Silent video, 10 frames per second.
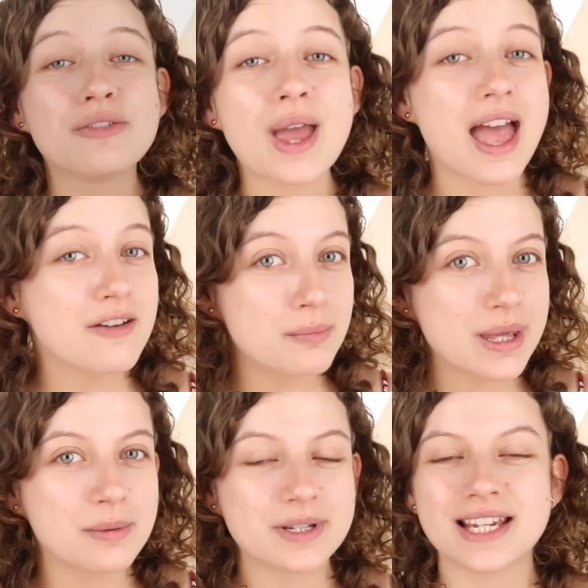if you haven't
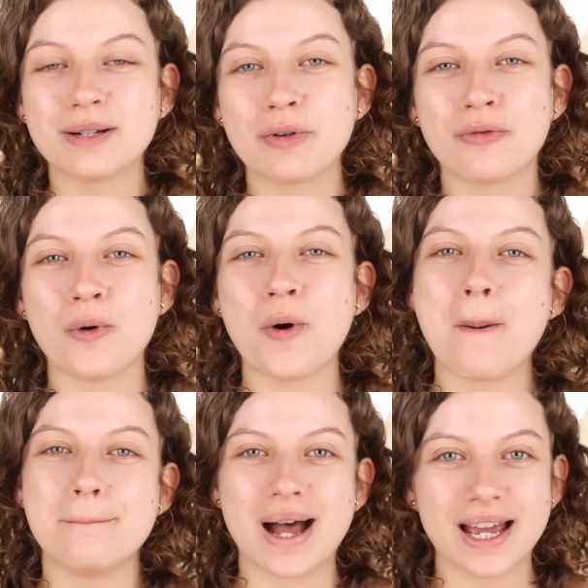been on my channel
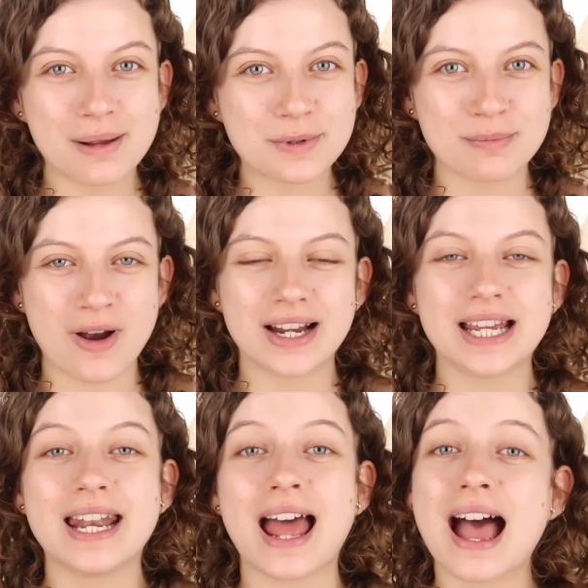before, my name is
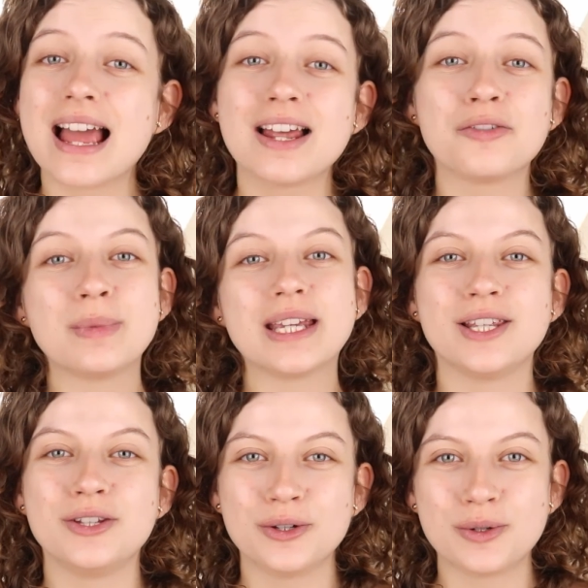Marlie and I love
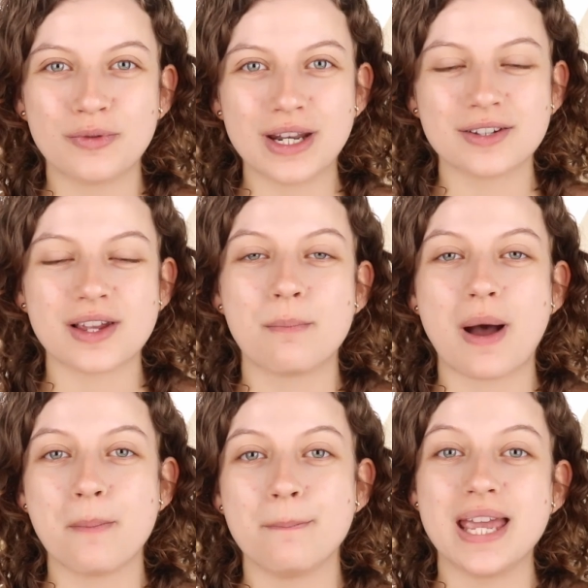making YouTube videos
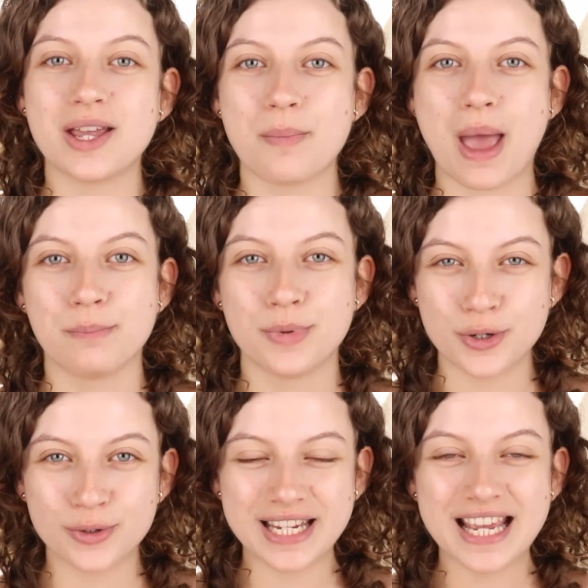about makeup and
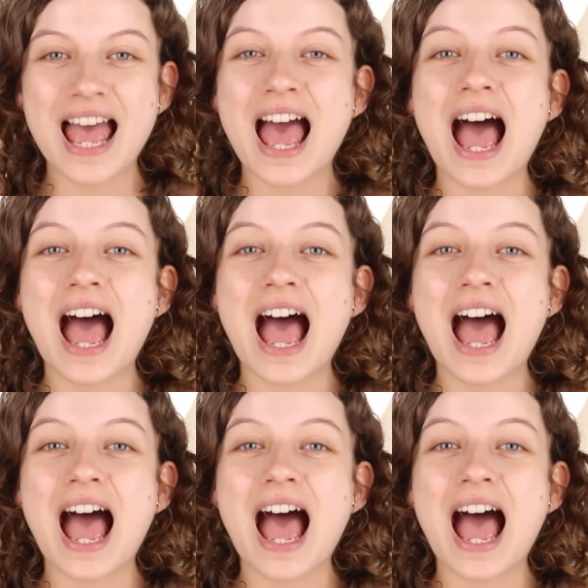beauty.